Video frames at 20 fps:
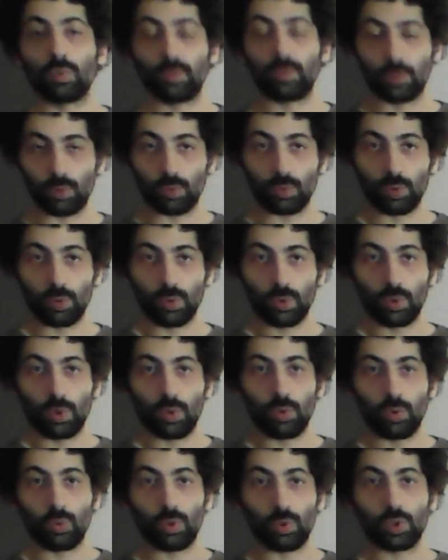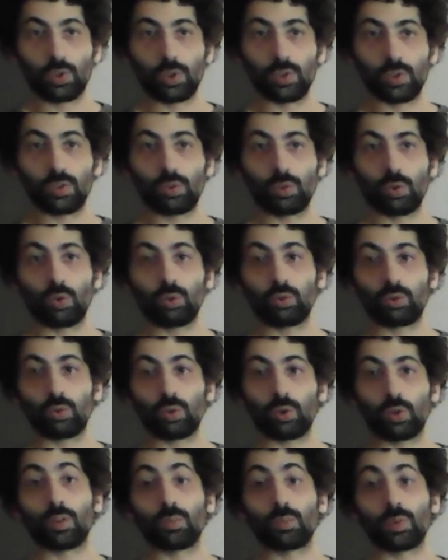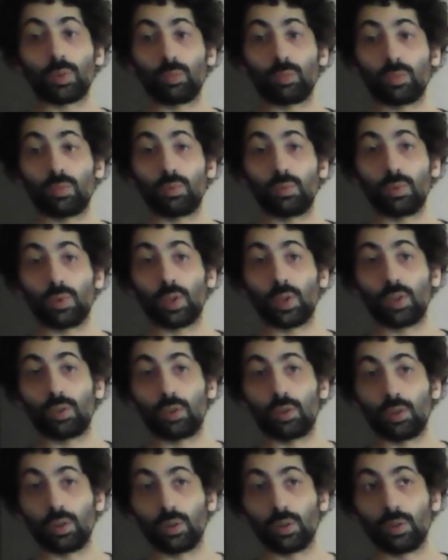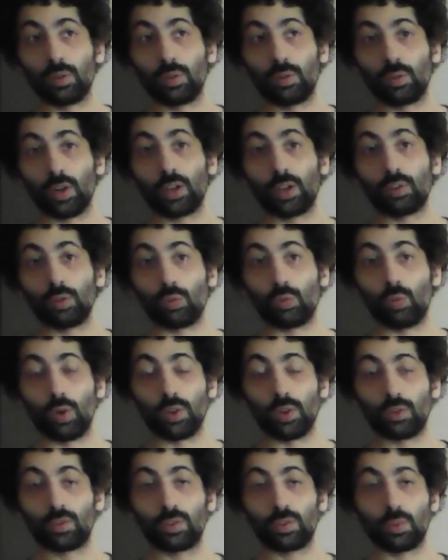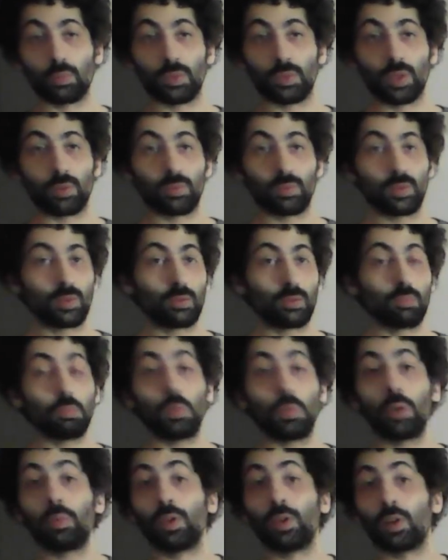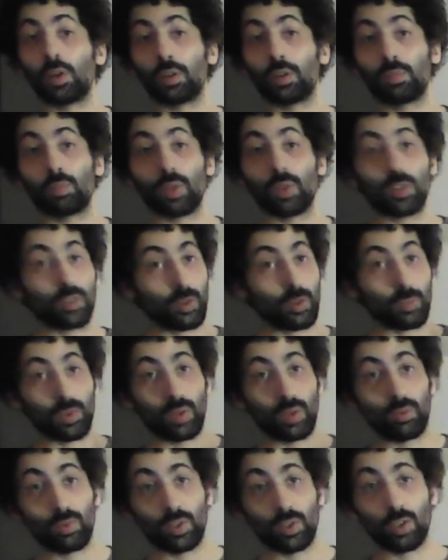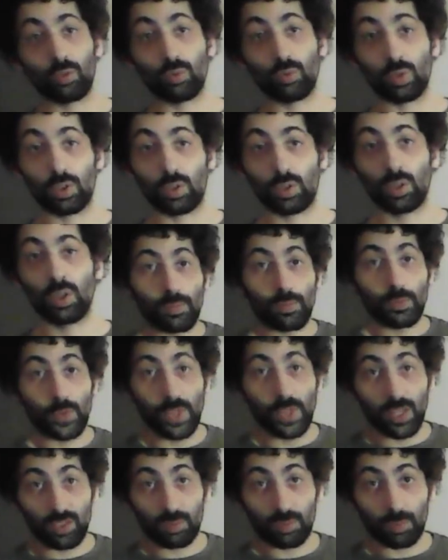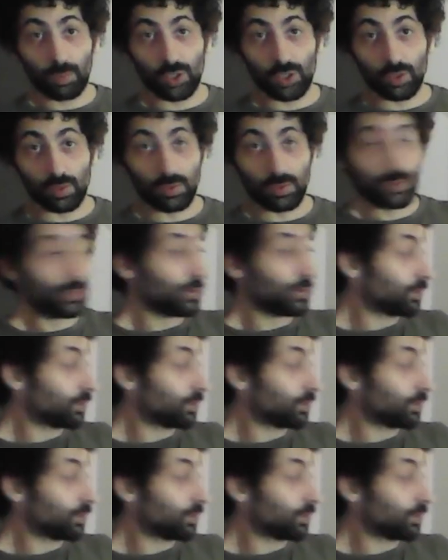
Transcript: of view, which is also something that the writer wants sometimes. Maybe not, but sometimes that's what. The expressions,